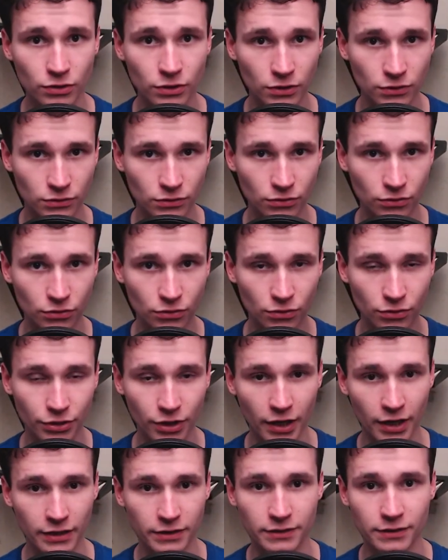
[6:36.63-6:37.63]
Need to
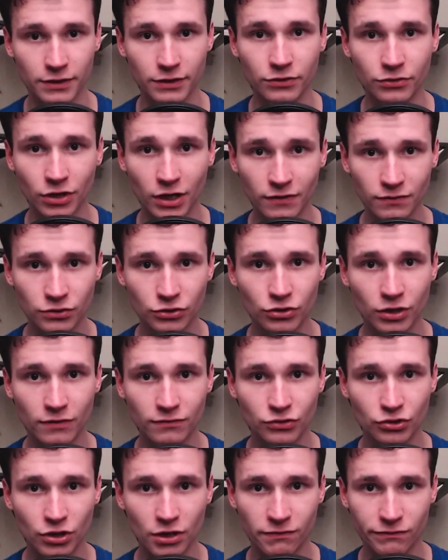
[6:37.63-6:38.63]
write draft, draft,
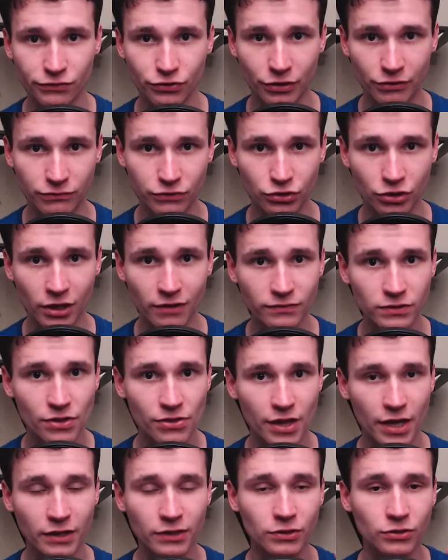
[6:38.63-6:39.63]
draft, draft, draft.
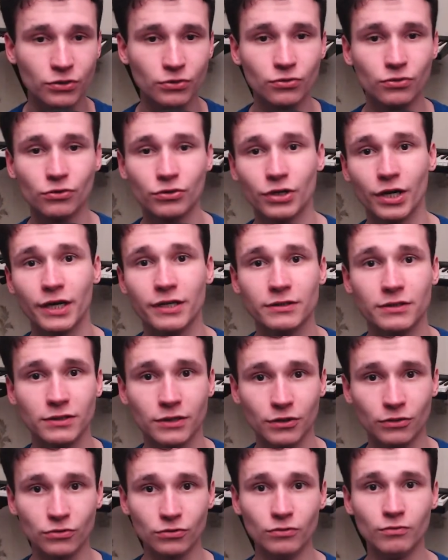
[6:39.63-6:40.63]
Then you write a
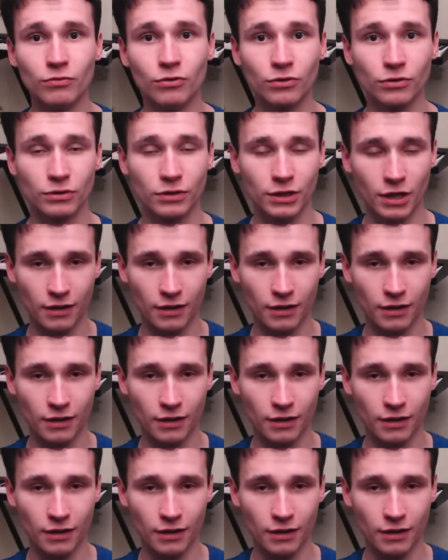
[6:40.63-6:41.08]
good book.